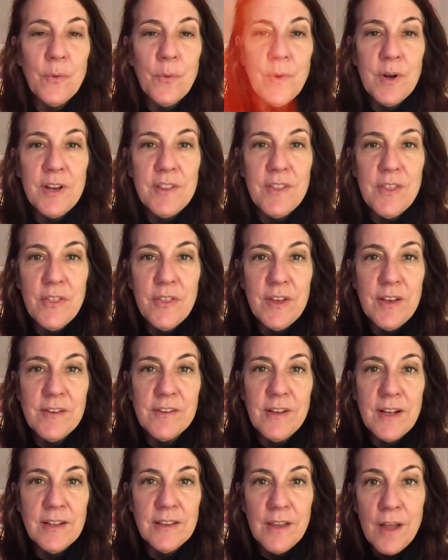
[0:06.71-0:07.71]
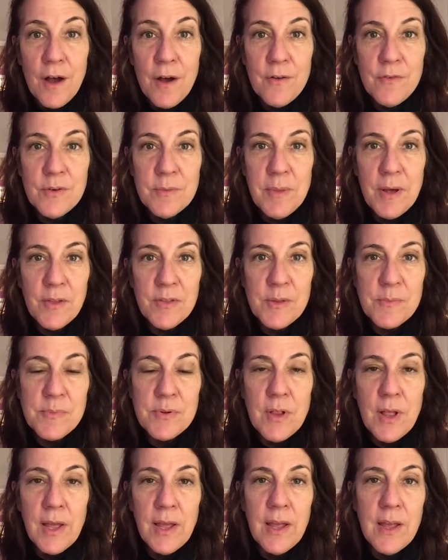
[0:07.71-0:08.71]
One of the things I love about the
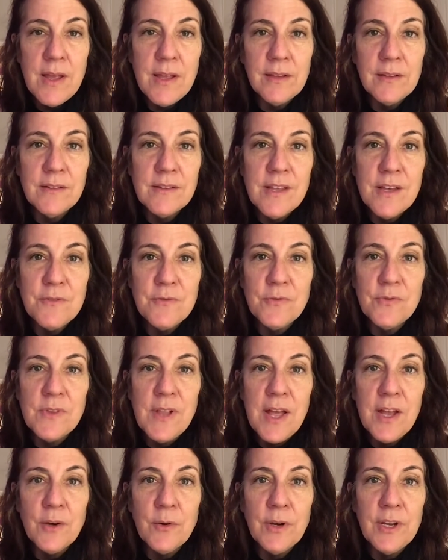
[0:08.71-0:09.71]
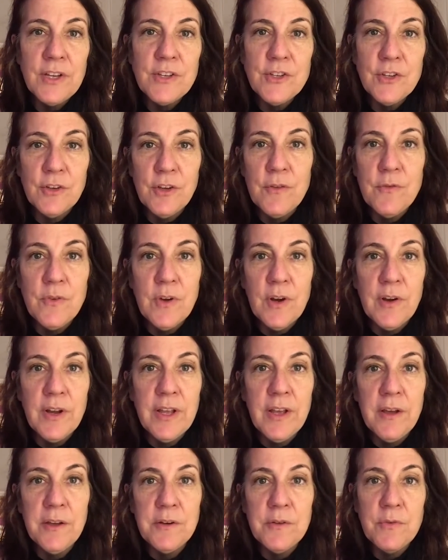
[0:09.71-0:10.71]
play is that Flannery took a very
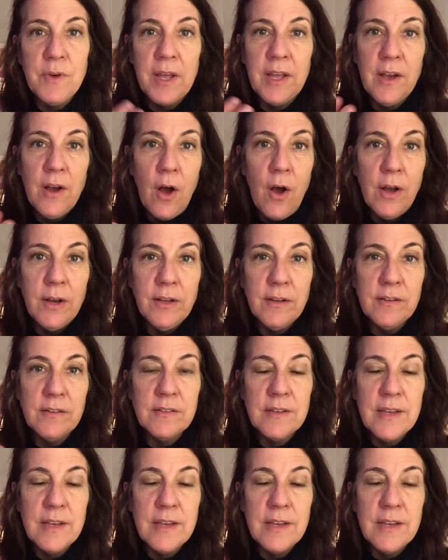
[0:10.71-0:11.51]
kind of iconic